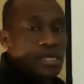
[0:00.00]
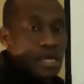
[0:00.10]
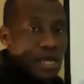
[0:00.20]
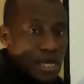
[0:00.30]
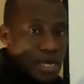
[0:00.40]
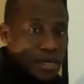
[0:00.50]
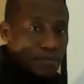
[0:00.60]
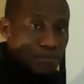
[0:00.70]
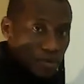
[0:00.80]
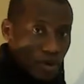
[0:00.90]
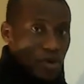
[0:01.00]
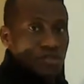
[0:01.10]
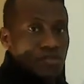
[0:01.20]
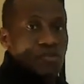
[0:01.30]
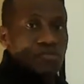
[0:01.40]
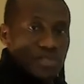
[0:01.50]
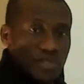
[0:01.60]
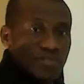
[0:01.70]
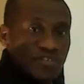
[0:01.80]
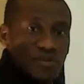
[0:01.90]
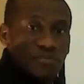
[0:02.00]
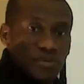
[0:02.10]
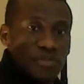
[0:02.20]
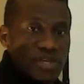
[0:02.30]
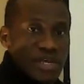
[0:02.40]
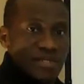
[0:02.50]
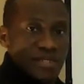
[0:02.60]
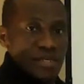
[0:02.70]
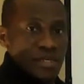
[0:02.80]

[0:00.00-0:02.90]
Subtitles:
blood to be distributed,